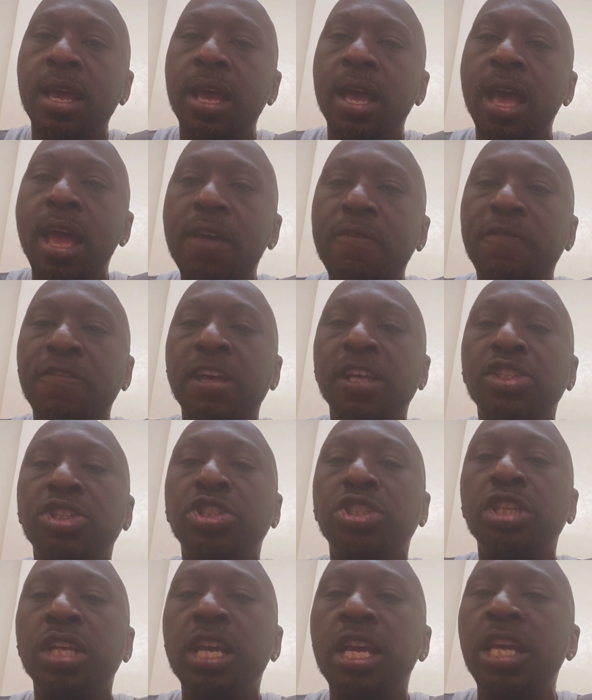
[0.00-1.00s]

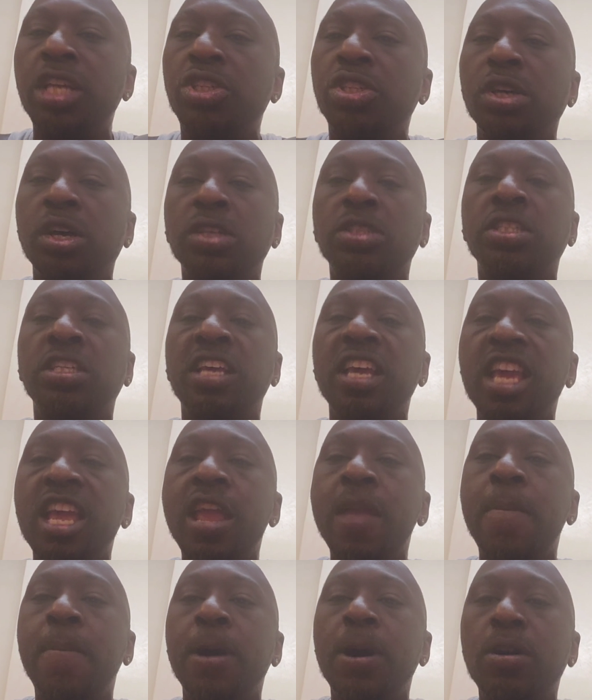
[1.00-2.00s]
FSG just
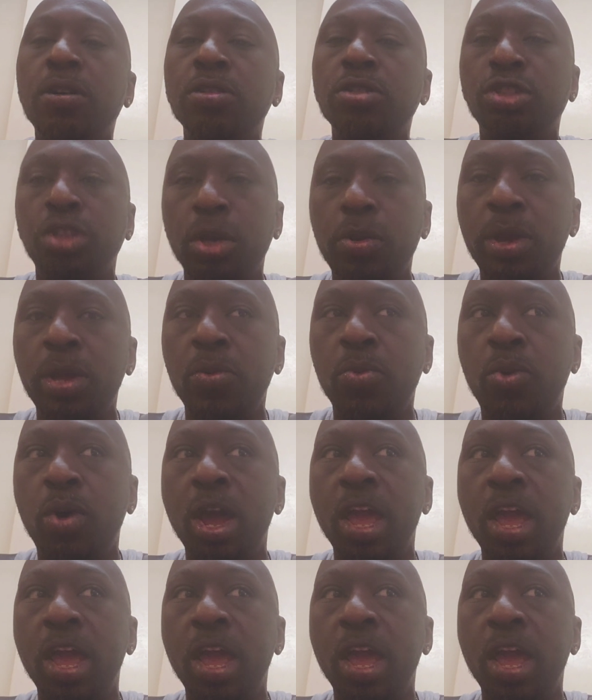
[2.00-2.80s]
keep on doing what